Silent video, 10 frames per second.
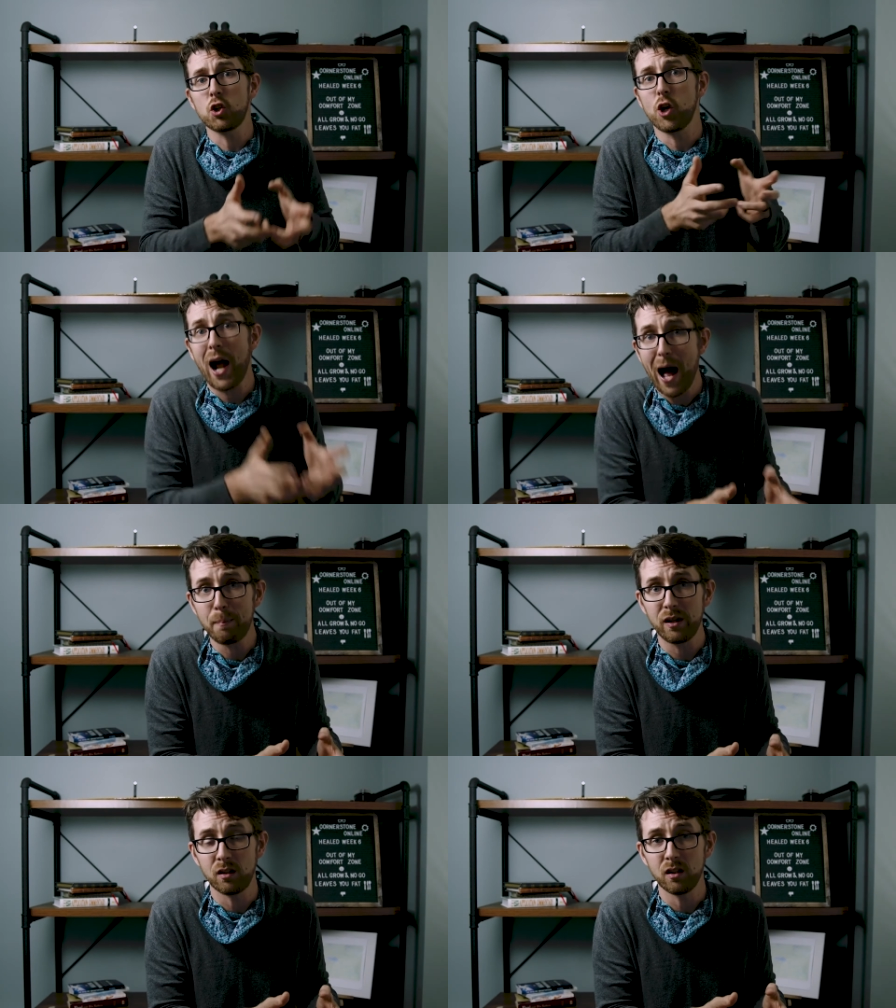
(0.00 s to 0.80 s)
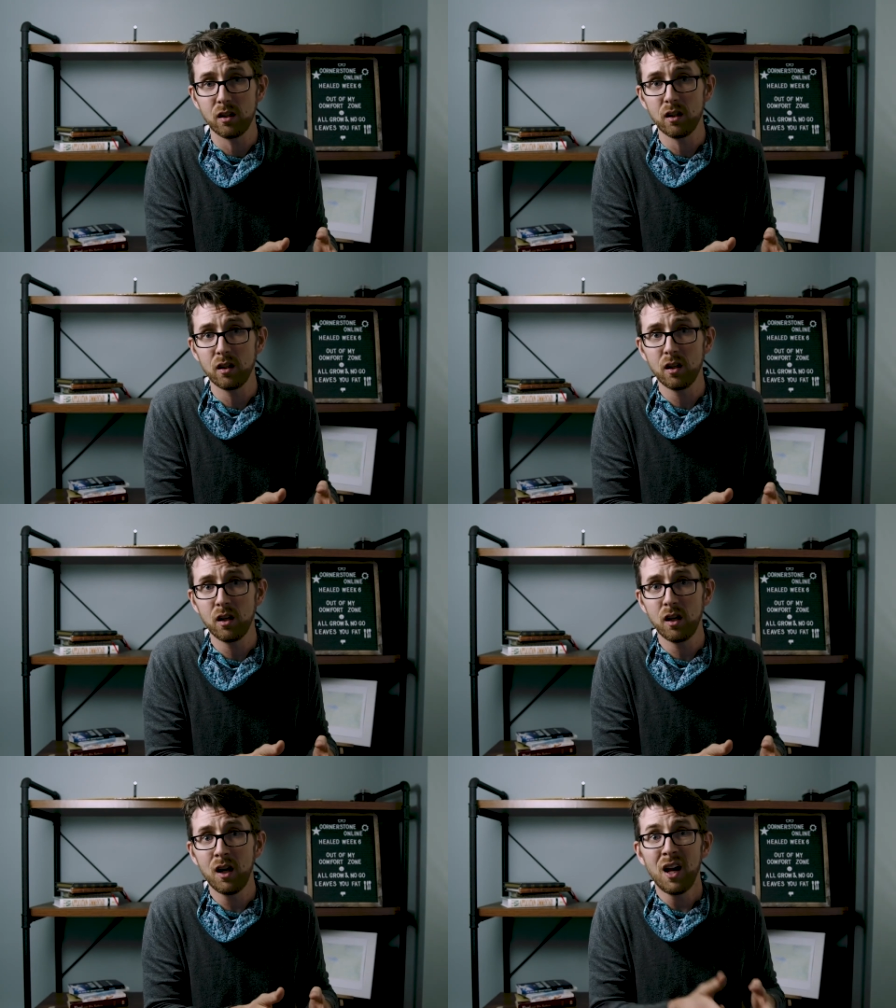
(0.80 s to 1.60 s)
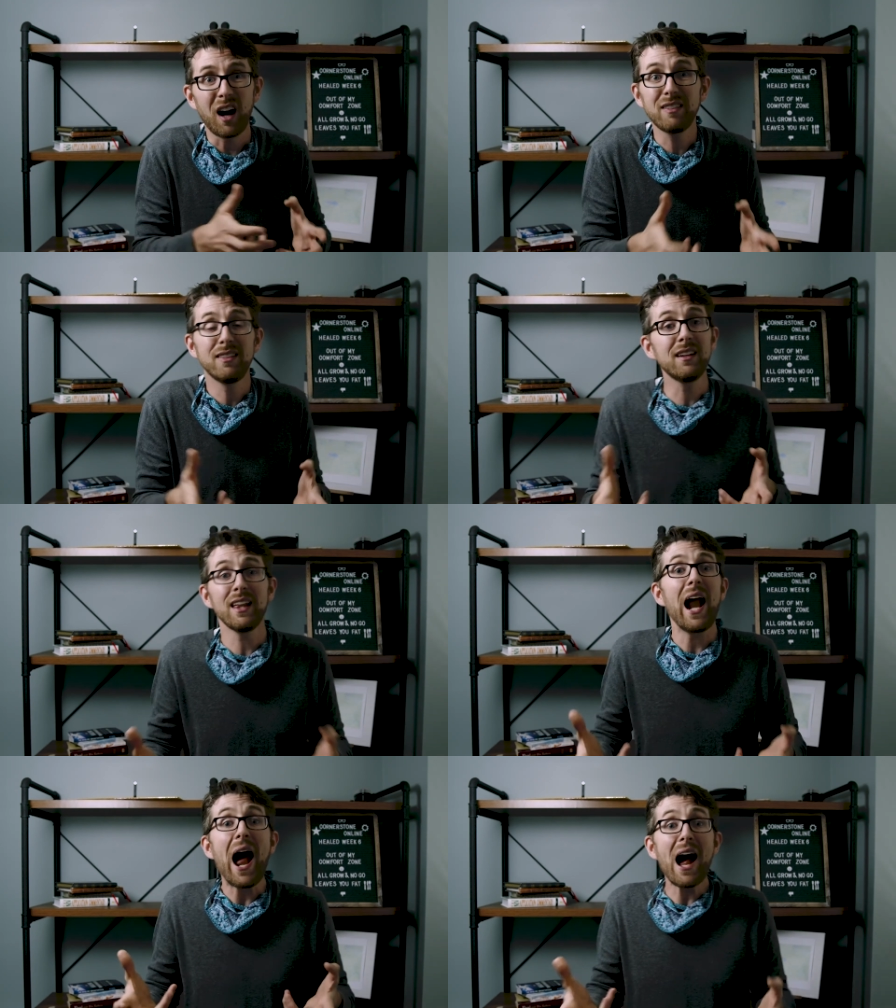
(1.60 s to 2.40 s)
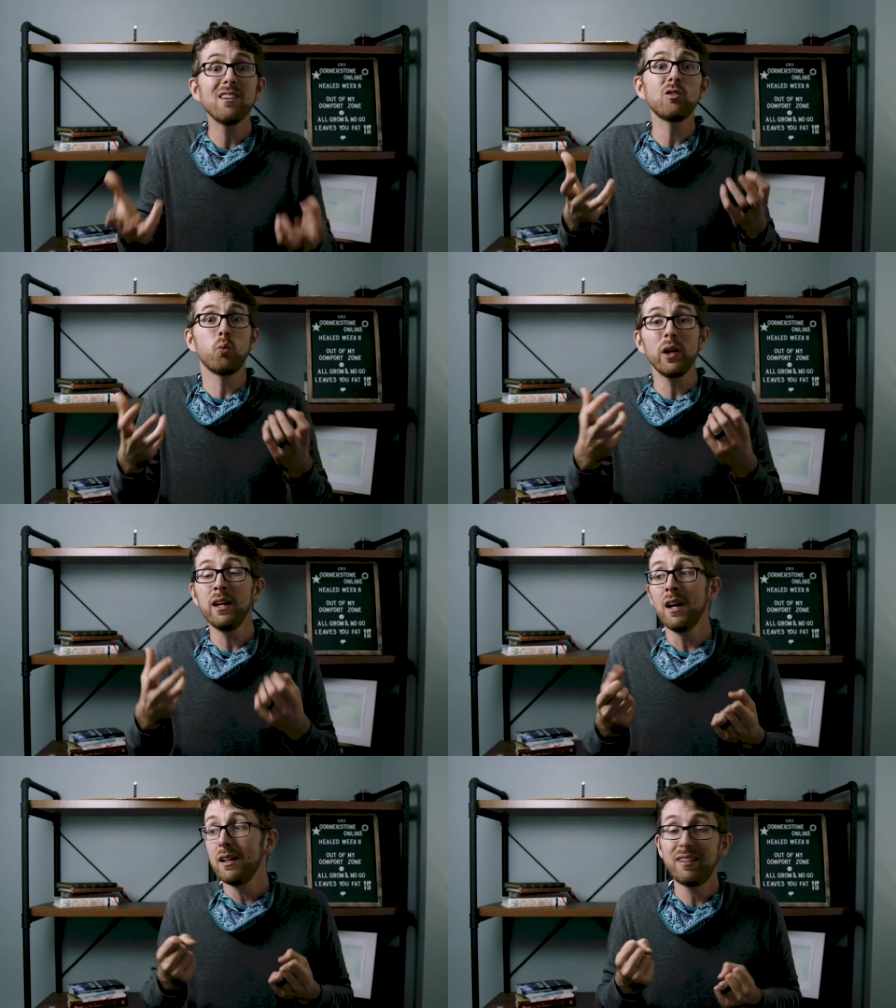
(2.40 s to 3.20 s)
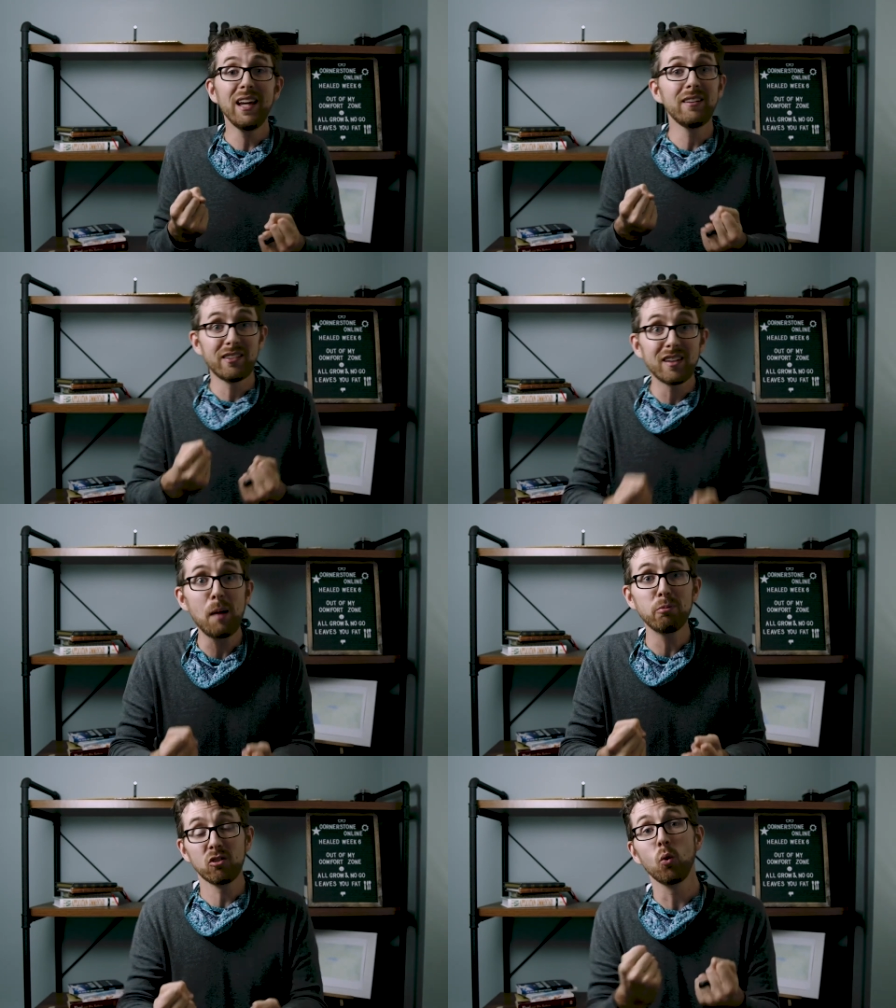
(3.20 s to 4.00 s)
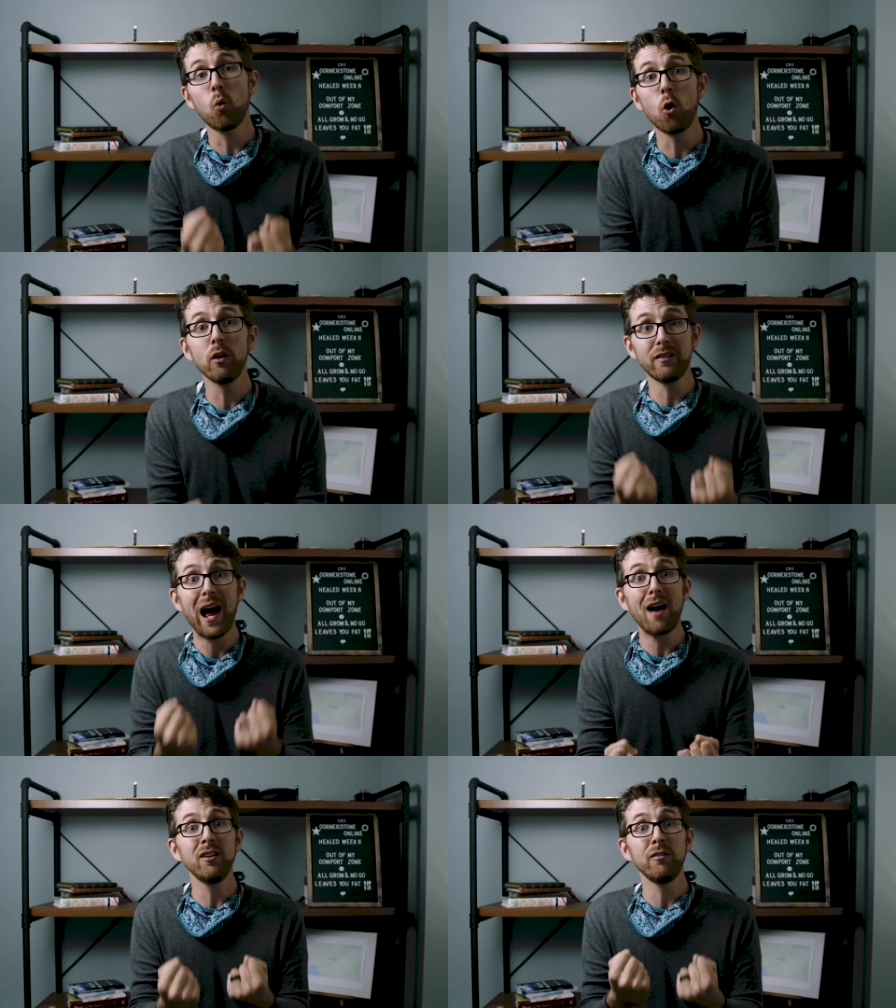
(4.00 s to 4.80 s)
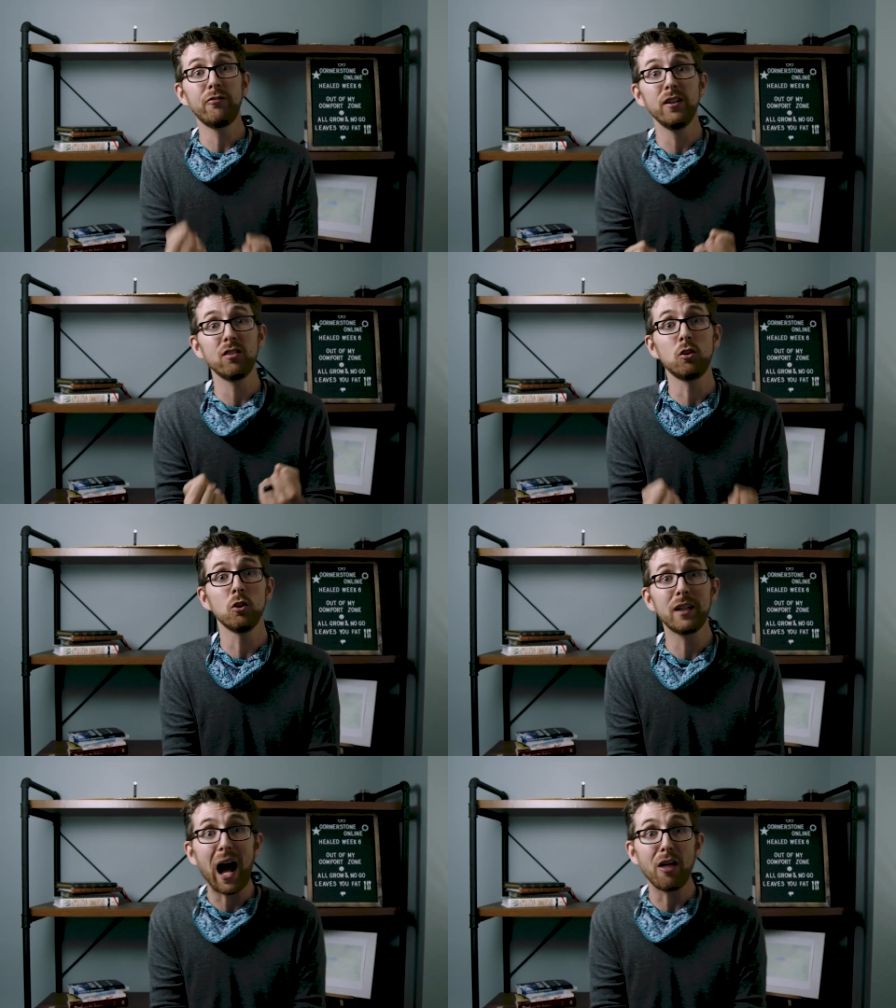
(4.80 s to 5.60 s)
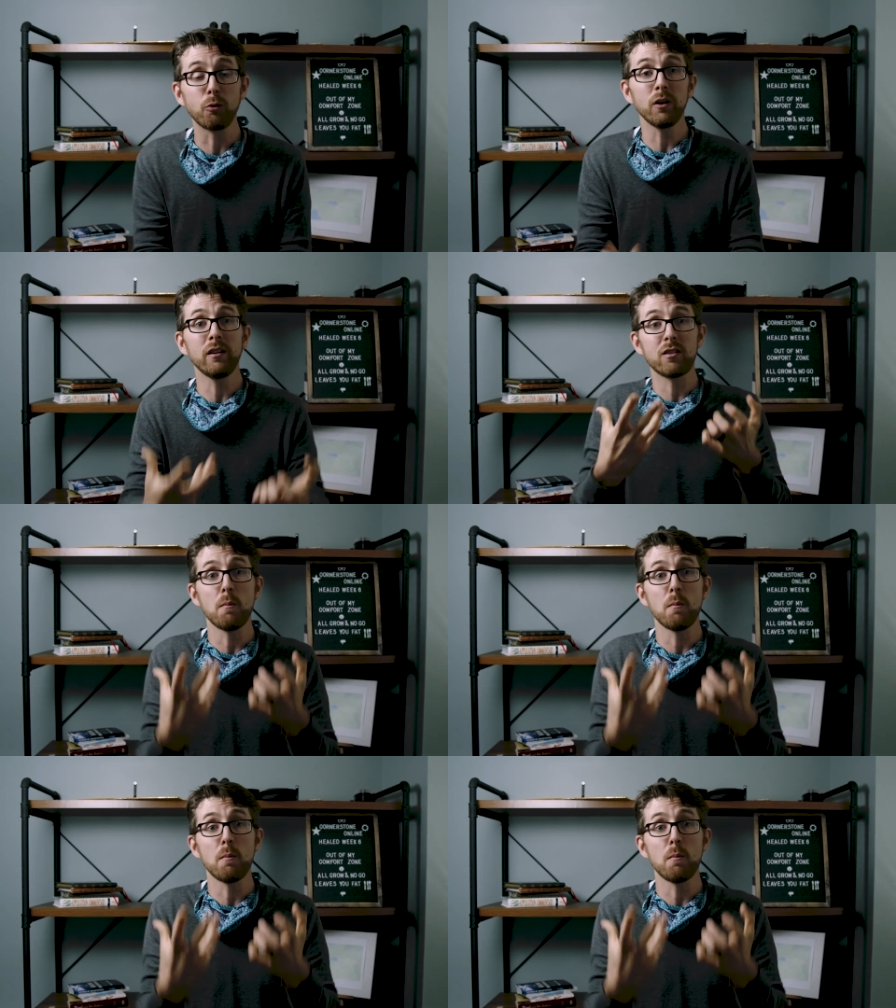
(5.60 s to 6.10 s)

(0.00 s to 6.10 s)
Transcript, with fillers: it should happen. I think that as we take steps towards having physical gatherings,